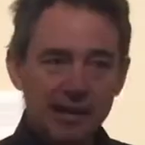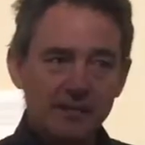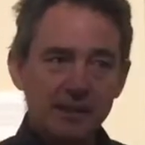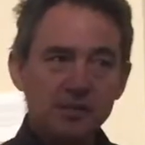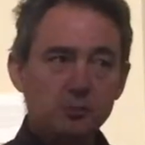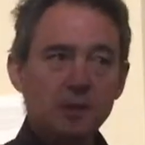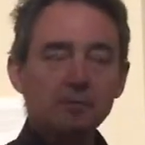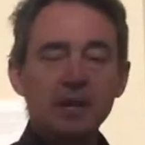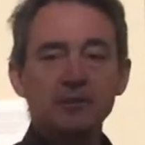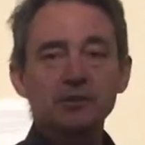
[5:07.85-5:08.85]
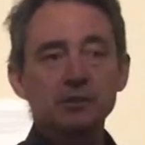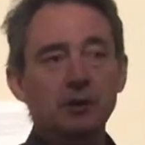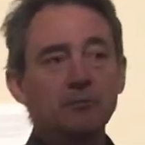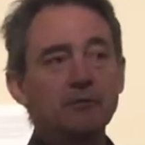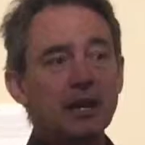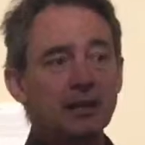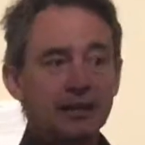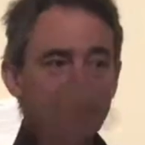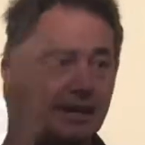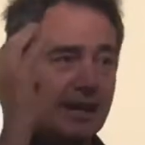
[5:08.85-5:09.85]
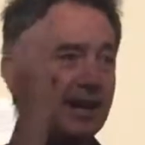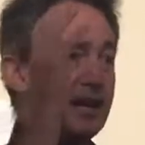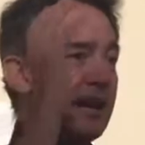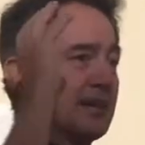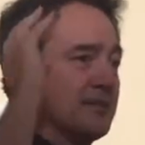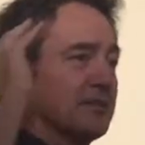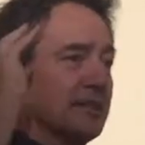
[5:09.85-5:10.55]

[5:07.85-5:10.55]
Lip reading: And they sweep down the Somme Valley, and I